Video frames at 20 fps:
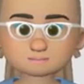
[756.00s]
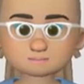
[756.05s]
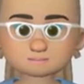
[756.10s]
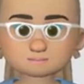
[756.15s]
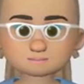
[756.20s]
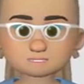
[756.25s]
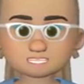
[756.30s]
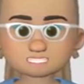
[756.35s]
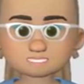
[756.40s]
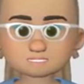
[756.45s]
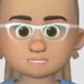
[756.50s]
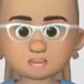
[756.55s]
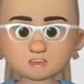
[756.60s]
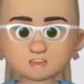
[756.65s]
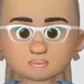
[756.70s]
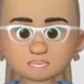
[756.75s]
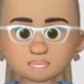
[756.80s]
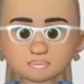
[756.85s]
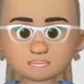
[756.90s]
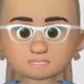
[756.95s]
this
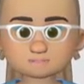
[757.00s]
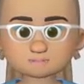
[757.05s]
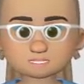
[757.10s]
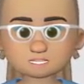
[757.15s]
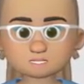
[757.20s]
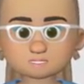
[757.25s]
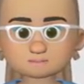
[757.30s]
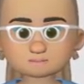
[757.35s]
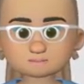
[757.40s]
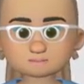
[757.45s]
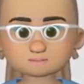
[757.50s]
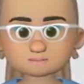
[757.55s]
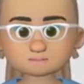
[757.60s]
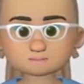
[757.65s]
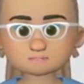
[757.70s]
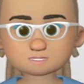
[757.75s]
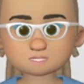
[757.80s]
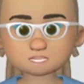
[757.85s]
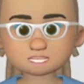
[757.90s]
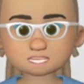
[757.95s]
OH group
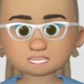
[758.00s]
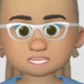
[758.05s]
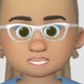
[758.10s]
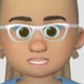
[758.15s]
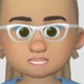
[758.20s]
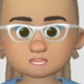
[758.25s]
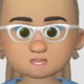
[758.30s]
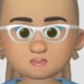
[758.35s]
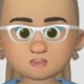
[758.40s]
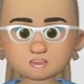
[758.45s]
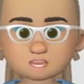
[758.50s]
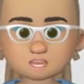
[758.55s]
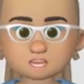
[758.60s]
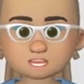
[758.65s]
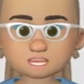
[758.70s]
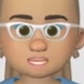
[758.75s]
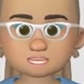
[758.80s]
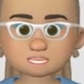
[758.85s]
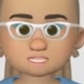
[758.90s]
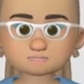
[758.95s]
decides to
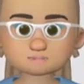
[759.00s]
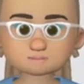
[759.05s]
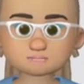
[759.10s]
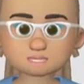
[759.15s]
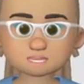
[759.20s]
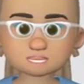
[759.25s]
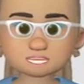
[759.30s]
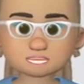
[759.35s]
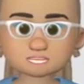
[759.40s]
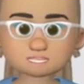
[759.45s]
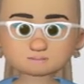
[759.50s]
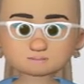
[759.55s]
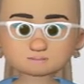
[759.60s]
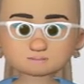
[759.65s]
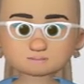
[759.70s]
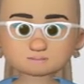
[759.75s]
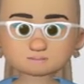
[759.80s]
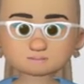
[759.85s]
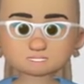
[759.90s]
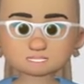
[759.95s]
attack this
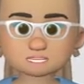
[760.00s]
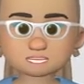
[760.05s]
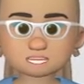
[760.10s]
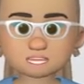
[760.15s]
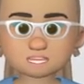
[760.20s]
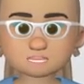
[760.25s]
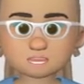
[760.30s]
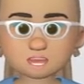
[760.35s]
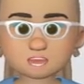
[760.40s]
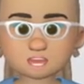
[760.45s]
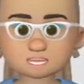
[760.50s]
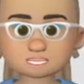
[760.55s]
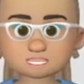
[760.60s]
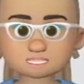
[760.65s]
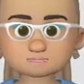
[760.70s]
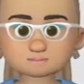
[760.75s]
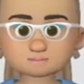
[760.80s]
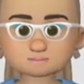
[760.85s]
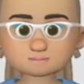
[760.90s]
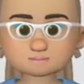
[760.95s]
from the
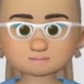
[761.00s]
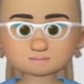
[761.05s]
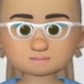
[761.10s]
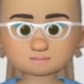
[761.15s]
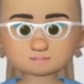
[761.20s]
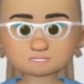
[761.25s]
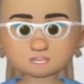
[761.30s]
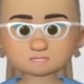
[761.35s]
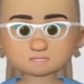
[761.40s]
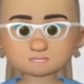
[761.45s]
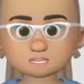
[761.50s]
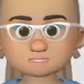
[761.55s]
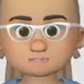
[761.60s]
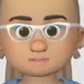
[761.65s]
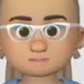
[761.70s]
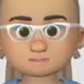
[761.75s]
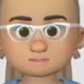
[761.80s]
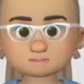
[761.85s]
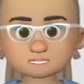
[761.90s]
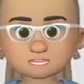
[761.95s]
bottom, then it
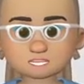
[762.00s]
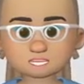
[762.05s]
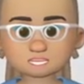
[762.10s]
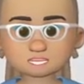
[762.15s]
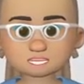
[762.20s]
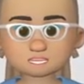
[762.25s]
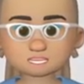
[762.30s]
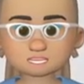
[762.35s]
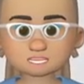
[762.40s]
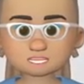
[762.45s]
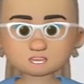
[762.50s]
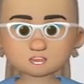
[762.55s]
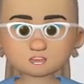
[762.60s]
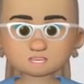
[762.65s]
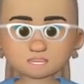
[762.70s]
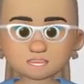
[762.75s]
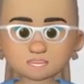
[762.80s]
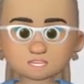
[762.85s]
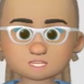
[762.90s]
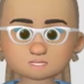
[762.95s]
pushes that
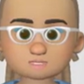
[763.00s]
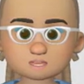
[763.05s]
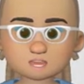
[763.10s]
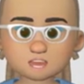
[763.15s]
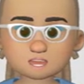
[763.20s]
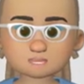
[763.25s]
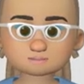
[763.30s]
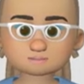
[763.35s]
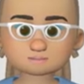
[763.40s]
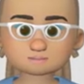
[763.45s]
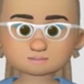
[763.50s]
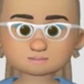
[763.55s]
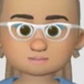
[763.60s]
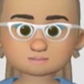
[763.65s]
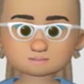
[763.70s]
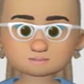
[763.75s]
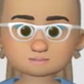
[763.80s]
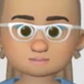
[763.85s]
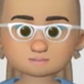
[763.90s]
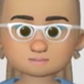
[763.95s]
OH up.
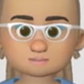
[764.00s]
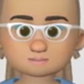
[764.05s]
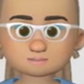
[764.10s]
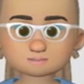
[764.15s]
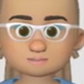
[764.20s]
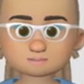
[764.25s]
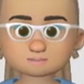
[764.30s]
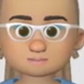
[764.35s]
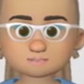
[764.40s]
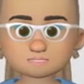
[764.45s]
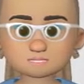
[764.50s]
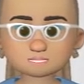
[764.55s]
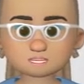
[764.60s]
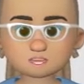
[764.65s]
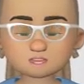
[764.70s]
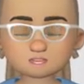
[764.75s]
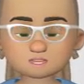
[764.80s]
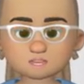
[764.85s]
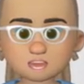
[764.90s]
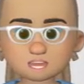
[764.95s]
So
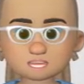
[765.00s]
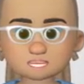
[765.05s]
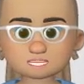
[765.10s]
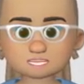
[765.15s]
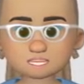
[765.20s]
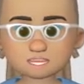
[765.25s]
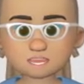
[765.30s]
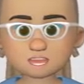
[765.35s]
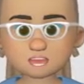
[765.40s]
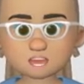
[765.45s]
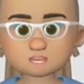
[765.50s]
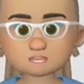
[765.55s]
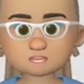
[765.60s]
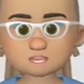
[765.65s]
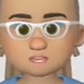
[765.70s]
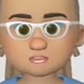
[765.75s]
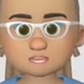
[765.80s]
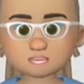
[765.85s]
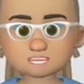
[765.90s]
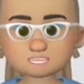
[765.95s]
that's why we have the
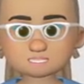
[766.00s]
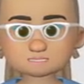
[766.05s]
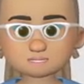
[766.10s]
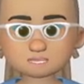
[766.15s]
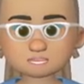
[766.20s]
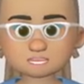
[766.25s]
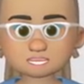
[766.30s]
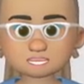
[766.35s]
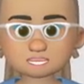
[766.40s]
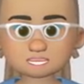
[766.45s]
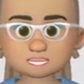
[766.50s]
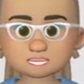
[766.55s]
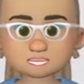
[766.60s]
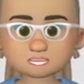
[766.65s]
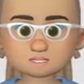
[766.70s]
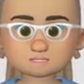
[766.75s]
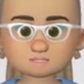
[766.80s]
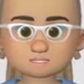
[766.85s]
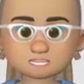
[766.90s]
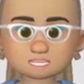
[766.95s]
difference in
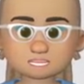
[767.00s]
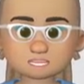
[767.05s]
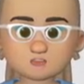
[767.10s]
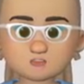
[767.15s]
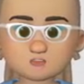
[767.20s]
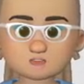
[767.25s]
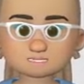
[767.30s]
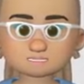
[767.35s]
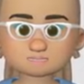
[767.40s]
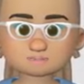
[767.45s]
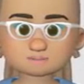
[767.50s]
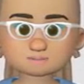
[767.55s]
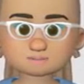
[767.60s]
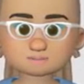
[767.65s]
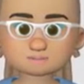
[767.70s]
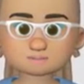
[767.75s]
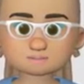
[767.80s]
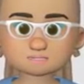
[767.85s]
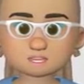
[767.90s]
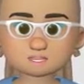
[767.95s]
the anomers.
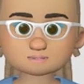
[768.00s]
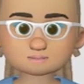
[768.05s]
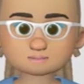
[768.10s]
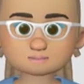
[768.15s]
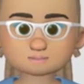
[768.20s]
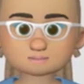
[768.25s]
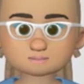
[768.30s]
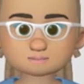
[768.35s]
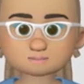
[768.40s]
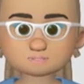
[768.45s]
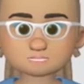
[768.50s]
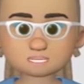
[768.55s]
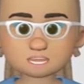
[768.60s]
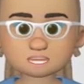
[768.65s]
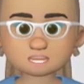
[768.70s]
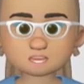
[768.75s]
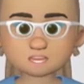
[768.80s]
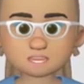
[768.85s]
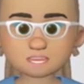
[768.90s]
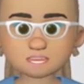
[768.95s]

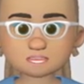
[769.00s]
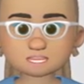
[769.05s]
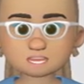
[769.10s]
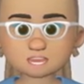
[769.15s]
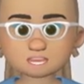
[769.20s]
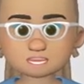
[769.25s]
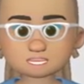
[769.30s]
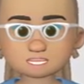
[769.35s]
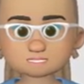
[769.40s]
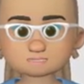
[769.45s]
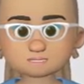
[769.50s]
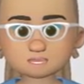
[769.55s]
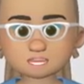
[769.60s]
One way that